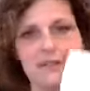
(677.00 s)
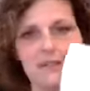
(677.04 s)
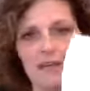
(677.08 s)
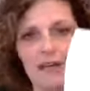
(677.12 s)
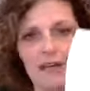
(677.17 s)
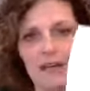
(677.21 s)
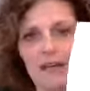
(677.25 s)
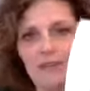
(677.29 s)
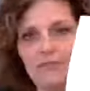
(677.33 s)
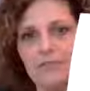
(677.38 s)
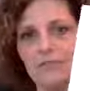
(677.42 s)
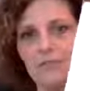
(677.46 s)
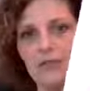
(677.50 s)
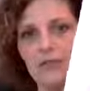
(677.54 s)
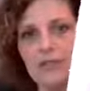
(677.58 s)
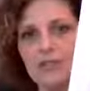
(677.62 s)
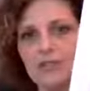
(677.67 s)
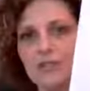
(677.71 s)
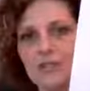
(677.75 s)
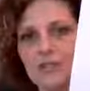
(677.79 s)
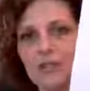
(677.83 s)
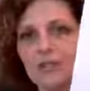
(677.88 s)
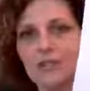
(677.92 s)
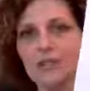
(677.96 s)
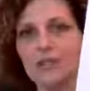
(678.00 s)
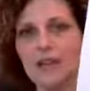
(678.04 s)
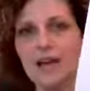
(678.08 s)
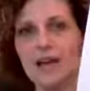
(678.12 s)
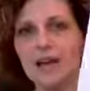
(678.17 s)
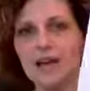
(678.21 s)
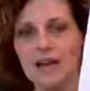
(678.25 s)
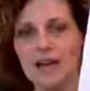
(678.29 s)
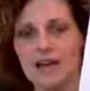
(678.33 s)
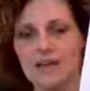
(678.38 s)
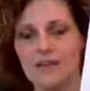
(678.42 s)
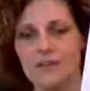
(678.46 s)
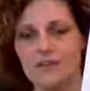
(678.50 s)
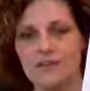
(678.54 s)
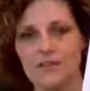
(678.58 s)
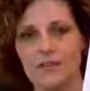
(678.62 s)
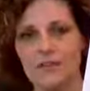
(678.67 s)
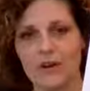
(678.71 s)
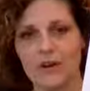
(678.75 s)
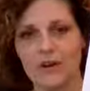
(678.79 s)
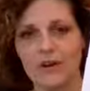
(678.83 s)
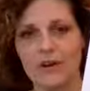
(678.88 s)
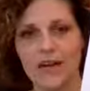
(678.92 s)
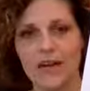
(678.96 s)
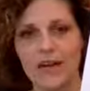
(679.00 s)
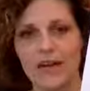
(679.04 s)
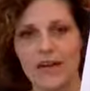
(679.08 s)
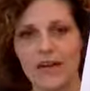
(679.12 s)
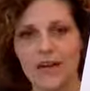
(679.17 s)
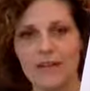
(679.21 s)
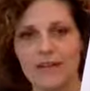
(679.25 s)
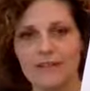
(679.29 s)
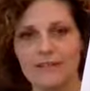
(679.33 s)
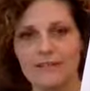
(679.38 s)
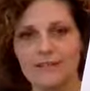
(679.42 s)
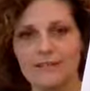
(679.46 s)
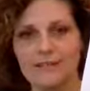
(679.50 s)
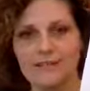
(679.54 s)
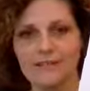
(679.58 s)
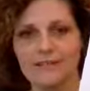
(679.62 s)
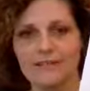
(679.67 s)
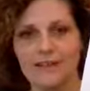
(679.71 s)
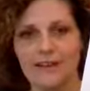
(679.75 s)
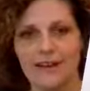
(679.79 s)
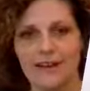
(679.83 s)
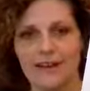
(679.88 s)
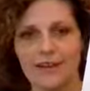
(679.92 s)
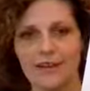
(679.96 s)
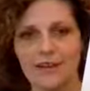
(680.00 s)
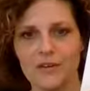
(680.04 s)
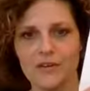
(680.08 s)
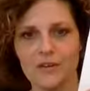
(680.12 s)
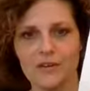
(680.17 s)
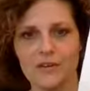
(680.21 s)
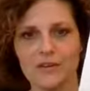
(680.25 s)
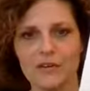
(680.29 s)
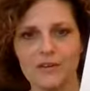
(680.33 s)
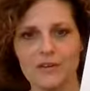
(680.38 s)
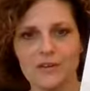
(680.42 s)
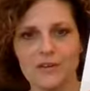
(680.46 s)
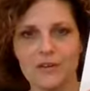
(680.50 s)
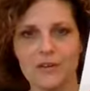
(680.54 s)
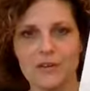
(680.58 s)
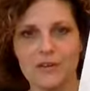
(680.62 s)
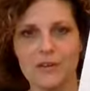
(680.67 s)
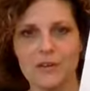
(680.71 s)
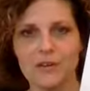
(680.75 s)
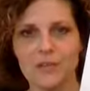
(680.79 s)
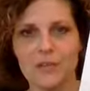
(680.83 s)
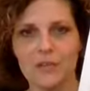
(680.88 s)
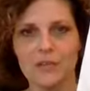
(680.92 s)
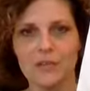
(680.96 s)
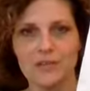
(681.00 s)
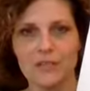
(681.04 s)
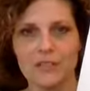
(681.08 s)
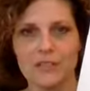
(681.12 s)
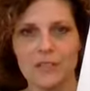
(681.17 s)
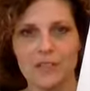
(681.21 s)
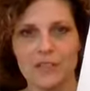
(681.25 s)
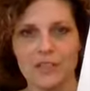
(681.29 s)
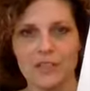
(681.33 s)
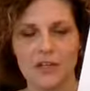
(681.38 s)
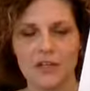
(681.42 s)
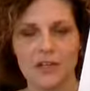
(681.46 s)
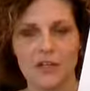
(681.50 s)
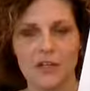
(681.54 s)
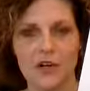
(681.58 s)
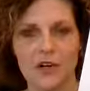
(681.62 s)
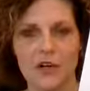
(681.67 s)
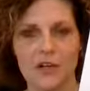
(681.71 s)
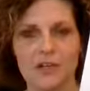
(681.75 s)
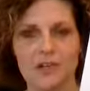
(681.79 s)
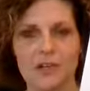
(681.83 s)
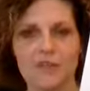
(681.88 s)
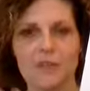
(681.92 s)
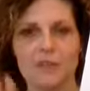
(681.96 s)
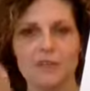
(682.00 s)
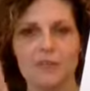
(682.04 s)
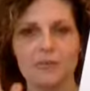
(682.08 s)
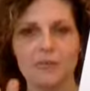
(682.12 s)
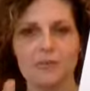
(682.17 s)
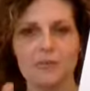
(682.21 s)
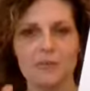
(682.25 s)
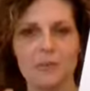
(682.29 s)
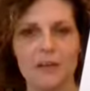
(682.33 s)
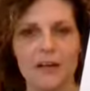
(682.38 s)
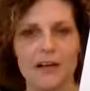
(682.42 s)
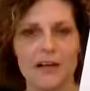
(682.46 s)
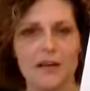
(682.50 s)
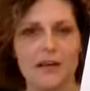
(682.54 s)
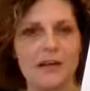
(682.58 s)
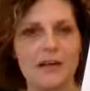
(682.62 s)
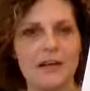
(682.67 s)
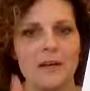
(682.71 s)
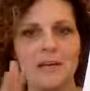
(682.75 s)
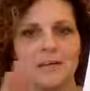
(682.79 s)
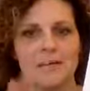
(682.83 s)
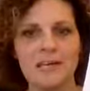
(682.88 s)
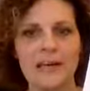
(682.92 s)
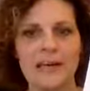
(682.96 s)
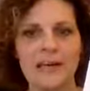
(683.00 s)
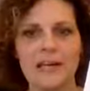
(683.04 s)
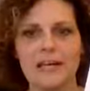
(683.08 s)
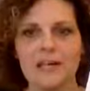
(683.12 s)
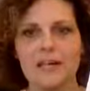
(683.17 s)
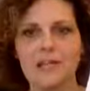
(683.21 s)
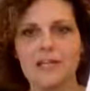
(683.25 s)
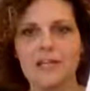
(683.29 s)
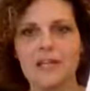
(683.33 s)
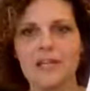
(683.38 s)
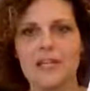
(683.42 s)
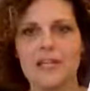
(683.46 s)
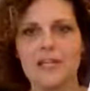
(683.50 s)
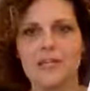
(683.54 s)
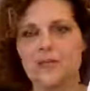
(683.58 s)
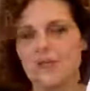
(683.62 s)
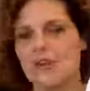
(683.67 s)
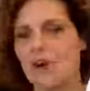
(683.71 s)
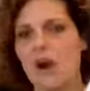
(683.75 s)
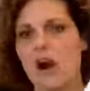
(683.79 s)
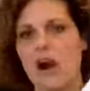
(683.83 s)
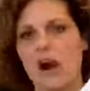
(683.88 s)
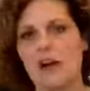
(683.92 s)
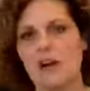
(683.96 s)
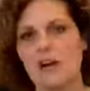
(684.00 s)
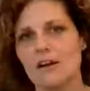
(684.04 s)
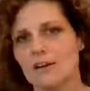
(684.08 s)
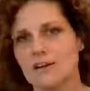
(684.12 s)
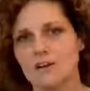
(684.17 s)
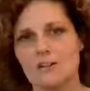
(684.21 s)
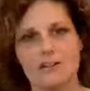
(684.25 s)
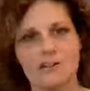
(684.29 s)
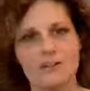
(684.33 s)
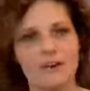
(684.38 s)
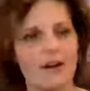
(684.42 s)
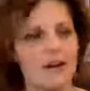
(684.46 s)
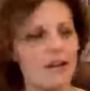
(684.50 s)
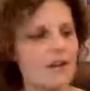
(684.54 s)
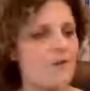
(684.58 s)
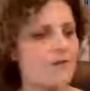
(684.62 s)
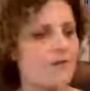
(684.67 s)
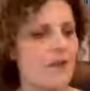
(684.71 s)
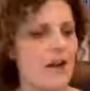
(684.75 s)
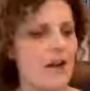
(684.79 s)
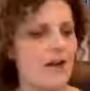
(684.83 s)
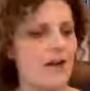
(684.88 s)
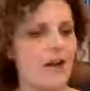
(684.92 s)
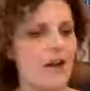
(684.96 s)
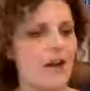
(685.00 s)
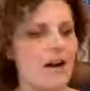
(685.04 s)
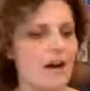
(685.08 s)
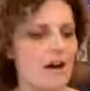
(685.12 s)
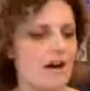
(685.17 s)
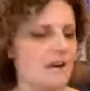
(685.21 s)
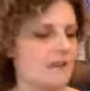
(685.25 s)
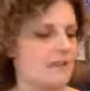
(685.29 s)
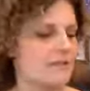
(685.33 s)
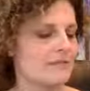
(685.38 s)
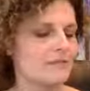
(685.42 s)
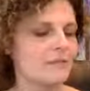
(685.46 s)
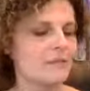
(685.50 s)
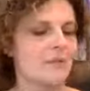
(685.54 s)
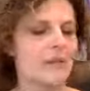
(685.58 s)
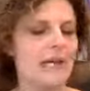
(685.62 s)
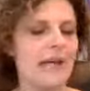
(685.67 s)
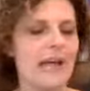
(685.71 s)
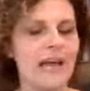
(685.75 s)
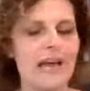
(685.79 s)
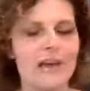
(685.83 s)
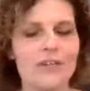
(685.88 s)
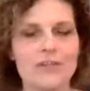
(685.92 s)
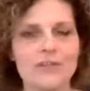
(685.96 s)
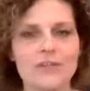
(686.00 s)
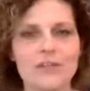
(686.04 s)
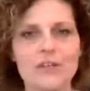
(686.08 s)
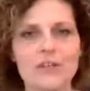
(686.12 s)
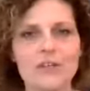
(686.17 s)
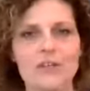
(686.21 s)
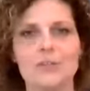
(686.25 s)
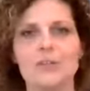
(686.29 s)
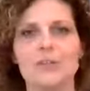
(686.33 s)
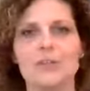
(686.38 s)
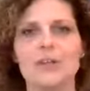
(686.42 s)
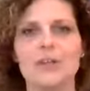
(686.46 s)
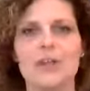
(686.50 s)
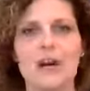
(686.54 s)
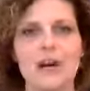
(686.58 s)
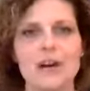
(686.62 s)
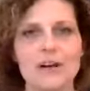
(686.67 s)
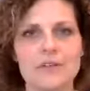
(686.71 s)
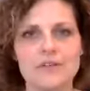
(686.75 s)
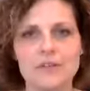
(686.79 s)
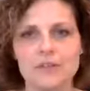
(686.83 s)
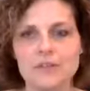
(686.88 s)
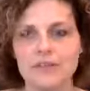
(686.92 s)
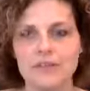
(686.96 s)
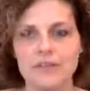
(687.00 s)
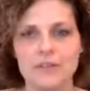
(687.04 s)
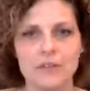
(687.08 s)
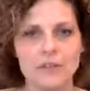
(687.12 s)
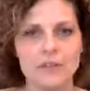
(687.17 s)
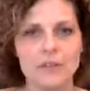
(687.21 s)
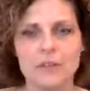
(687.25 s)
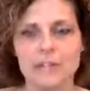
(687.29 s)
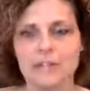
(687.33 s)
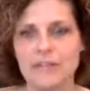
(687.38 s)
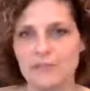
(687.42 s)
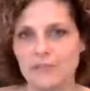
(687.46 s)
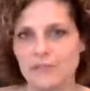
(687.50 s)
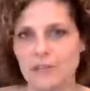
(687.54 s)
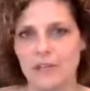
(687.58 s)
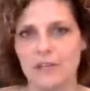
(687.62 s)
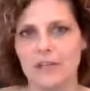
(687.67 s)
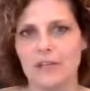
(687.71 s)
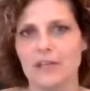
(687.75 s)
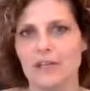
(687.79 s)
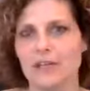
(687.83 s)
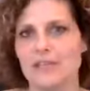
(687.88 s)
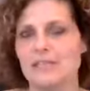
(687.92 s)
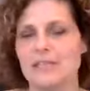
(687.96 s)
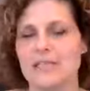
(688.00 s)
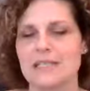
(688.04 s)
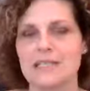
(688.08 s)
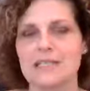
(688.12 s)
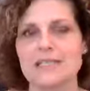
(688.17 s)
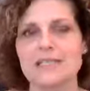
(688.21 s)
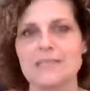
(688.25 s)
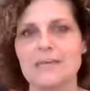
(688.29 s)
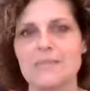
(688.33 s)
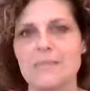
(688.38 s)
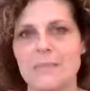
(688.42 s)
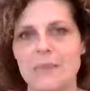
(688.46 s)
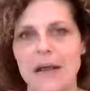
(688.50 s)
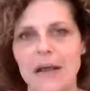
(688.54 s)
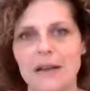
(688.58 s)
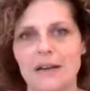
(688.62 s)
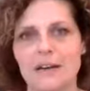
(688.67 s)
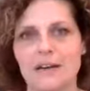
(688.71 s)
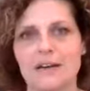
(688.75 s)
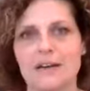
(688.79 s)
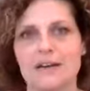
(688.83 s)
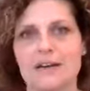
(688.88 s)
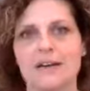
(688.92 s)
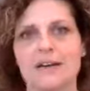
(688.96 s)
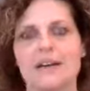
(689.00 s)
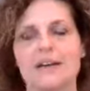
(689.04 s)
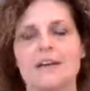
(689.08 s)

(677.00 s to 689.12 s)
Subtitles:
of what you love, okay? I know you love cleaning your room and cleaning your car too, but bake, read, draw, call a friend, art, whatever you love to do, play video games, it doesn't matter.